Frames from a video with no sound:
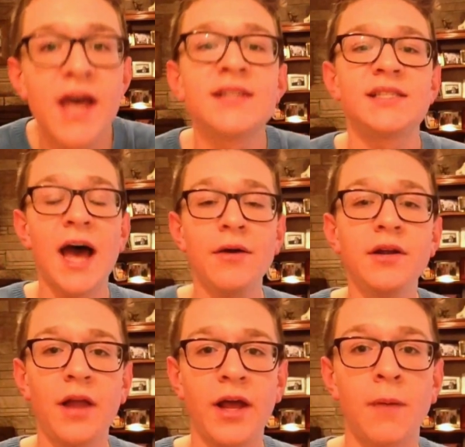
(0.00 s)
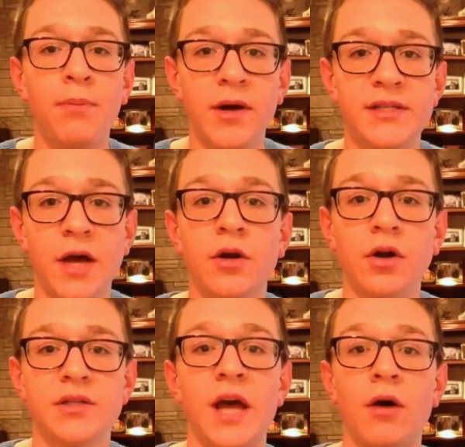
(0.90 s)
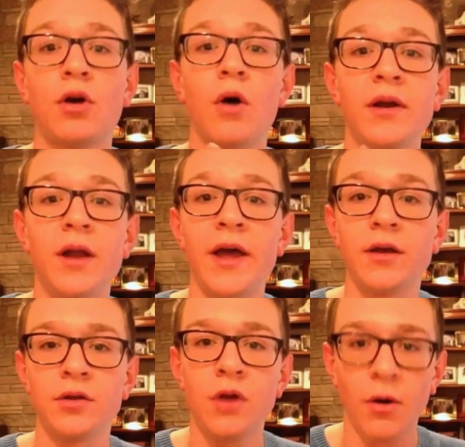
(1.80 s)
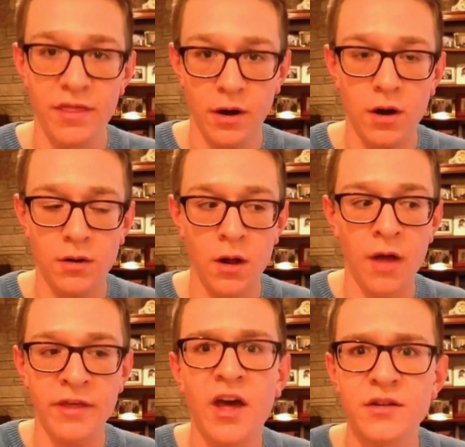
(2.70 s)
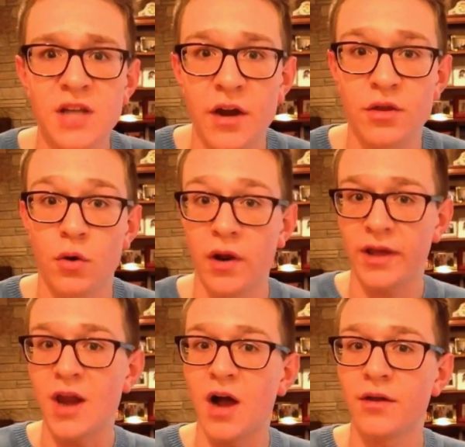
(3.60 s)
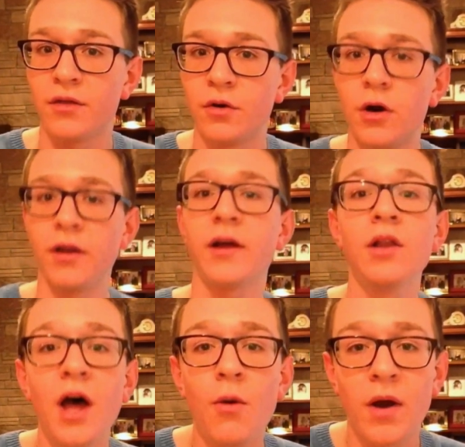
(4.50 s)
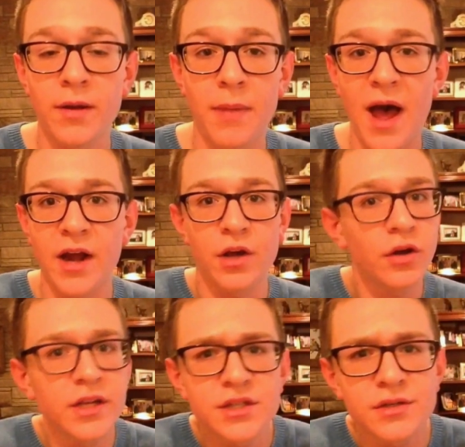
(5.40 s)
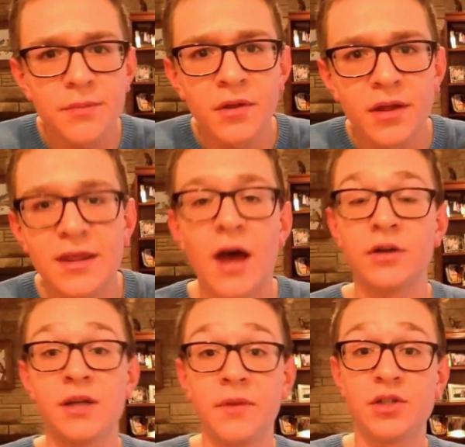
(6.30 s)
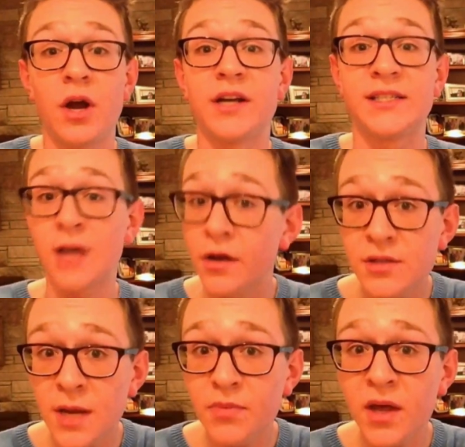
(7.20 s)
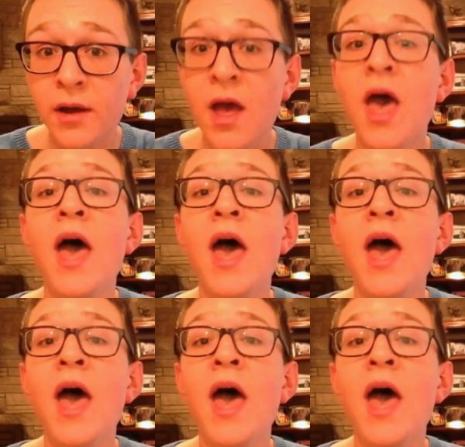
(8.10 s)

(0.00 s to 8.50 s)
It sounded like a Boy Scout or Girl Scout going like, you know, when they're on the other side of the door, like knocking on the door like, hello, want to buy any cookies or something like that, or somebody's trying to sell you something.